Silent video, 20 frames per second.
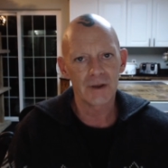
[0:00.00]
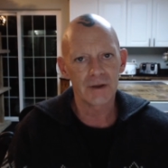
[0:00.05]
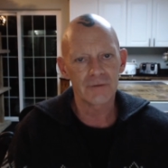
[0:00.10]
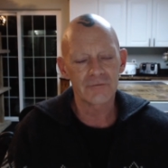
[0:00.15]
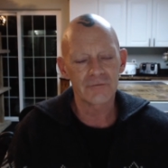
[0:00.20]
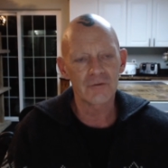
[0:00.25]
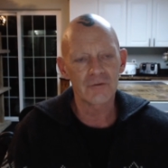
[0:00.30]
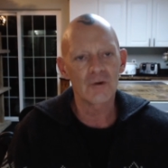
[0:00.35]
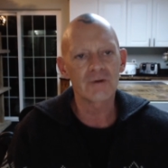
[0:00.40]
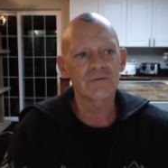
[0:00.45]

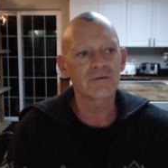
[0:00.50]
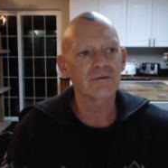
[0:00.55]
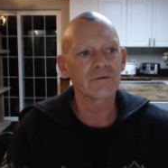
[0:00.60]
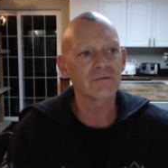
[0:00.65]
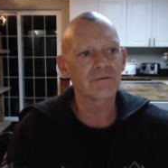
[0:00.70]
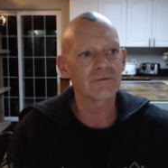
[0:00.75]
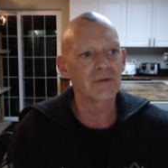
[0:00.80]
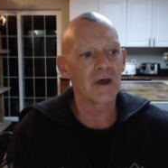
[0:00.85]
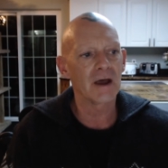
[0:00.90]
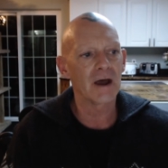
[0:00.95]

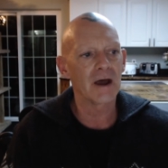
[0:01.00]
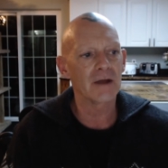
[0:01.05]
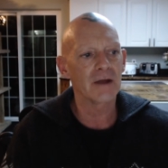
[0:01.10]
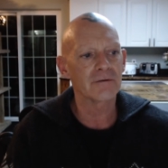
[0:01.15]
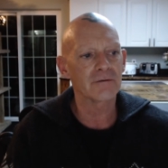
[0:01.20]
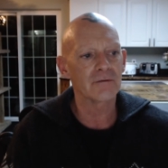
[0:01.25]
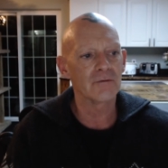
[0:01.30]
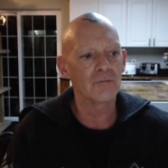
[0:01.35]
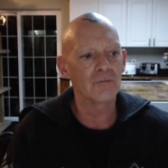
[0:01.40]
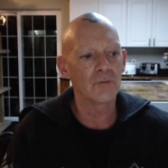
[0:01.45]
choices that
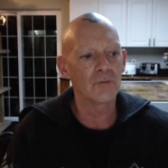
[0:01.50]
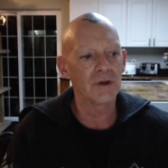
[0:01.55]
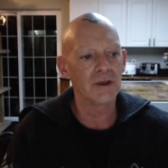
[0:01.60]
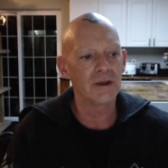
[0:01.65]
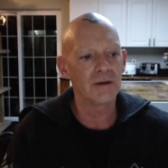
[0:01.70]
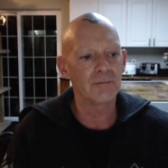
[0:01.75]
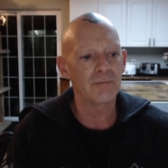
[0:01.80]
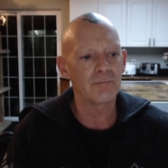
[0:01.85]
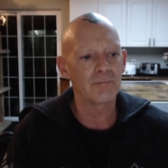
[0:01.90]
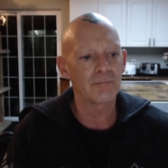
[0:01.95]

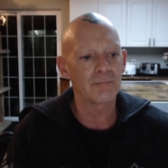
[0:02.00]
we